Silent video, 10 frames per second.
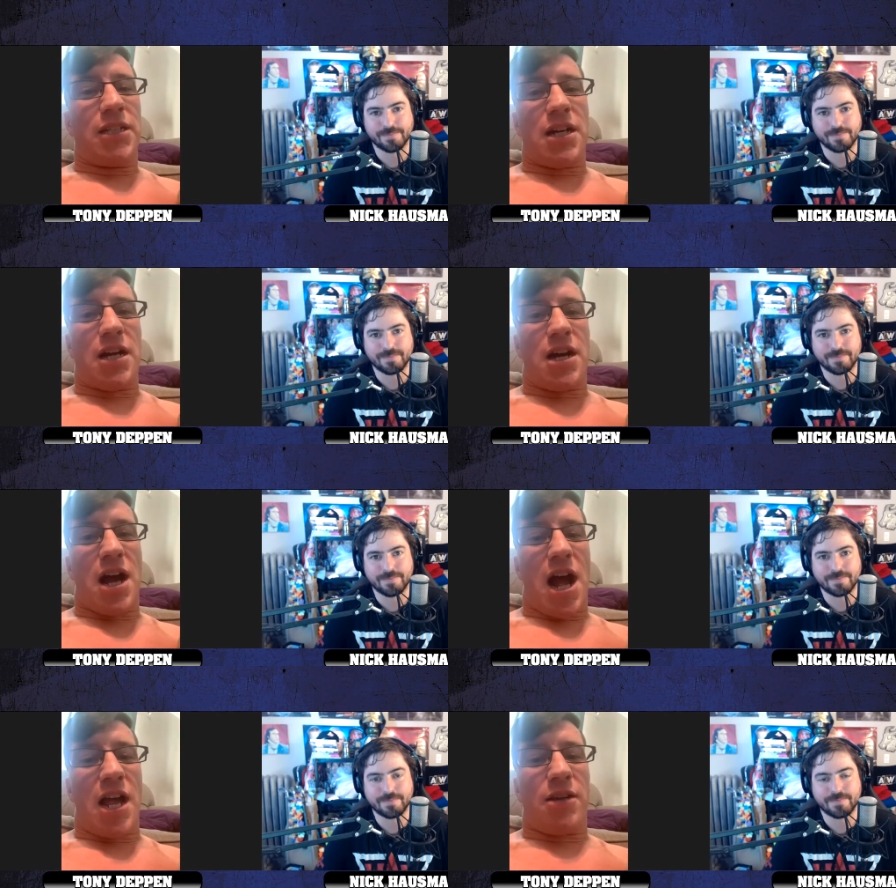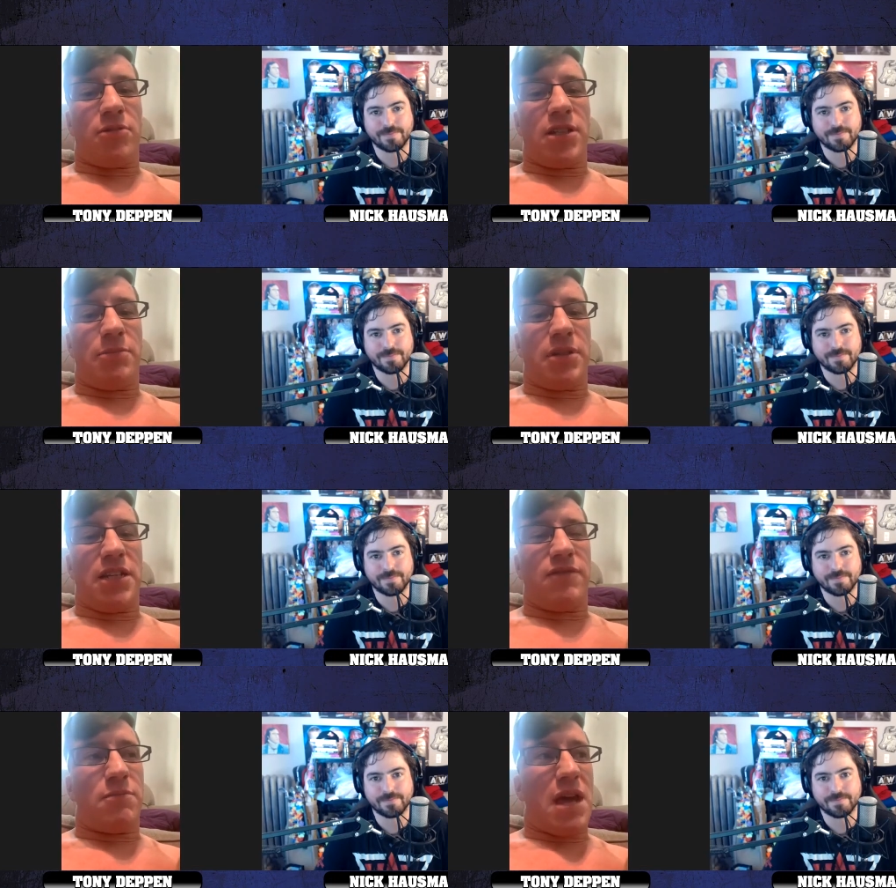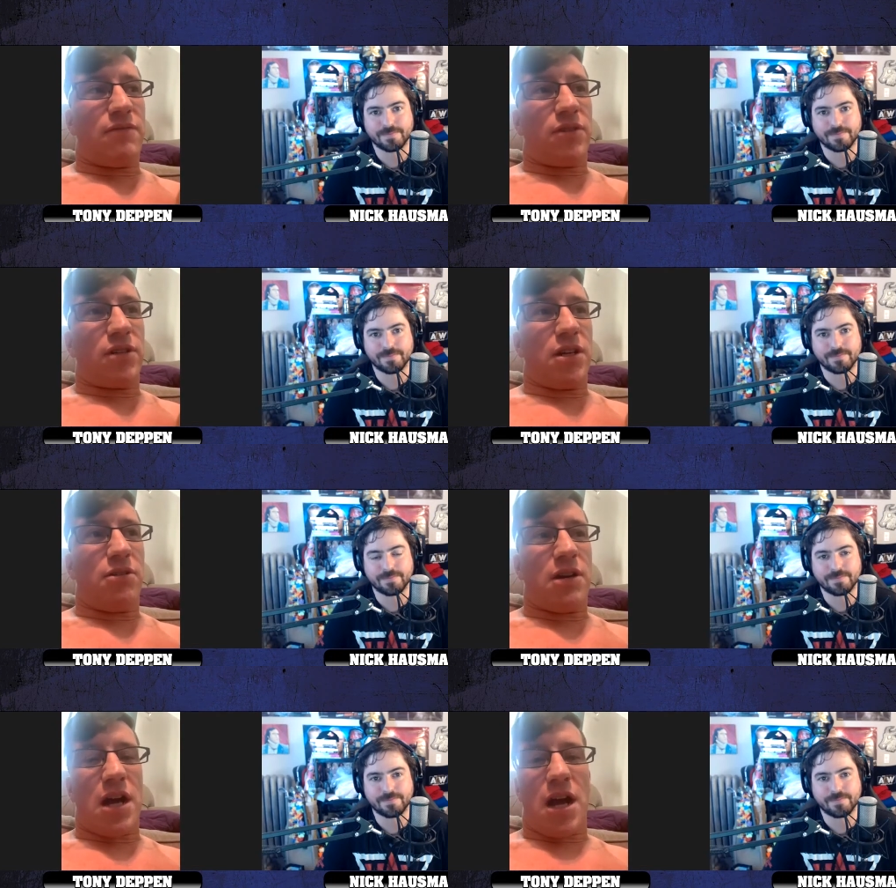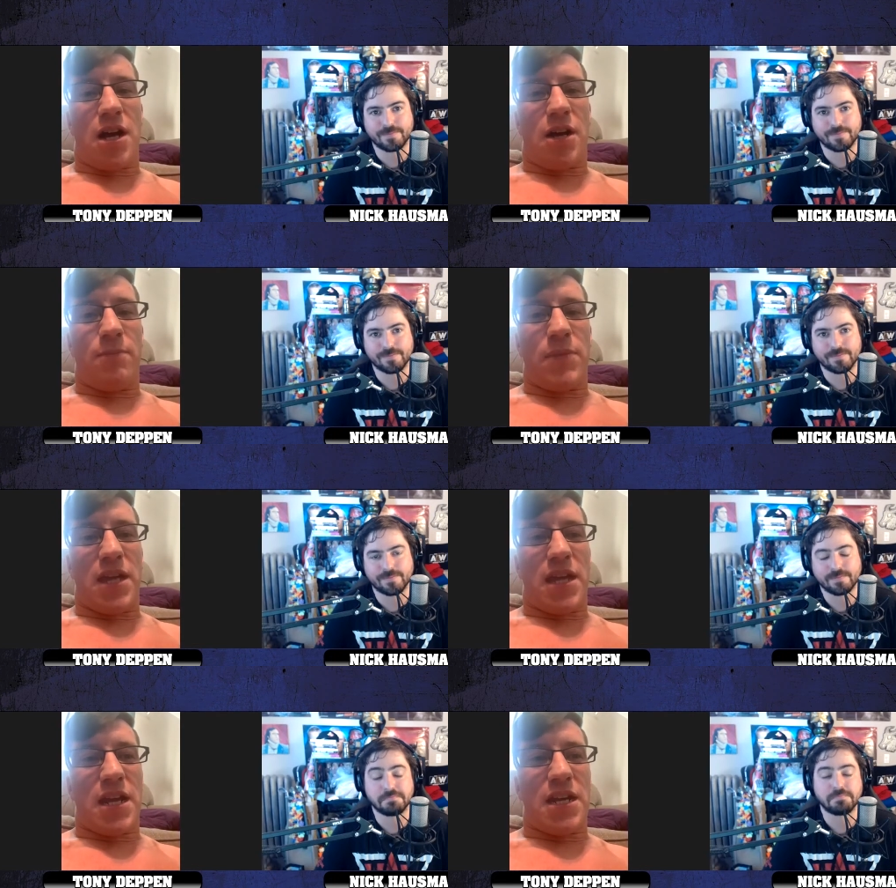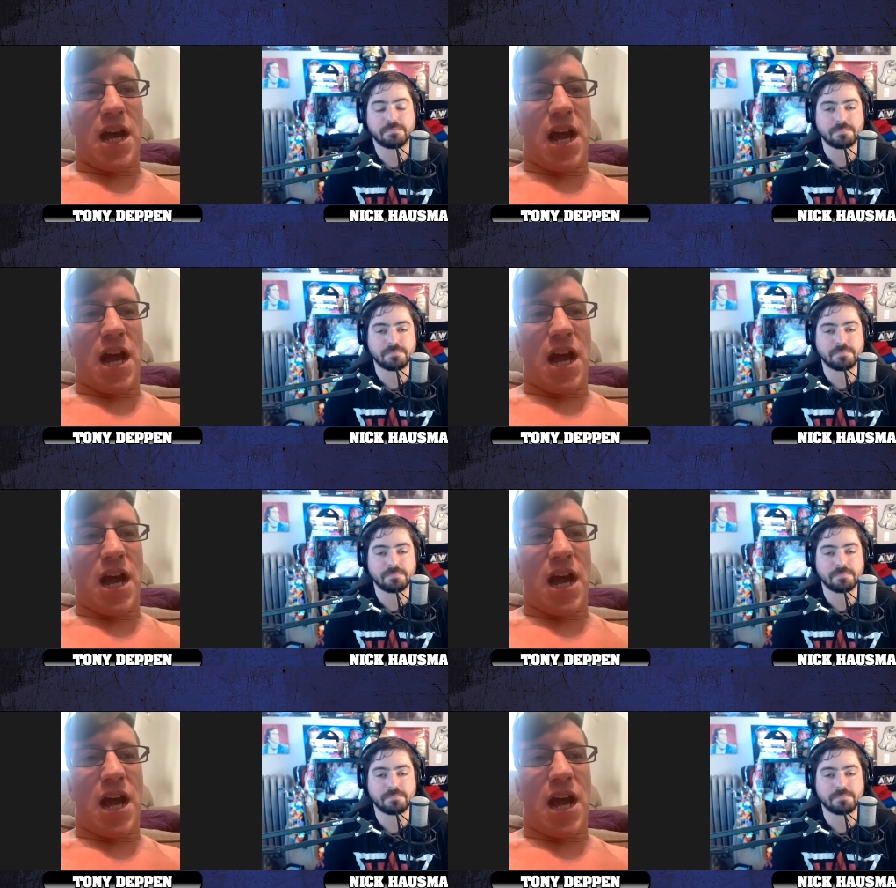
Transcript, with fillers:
Speaker 1: I really believe in Matt Vertigo, and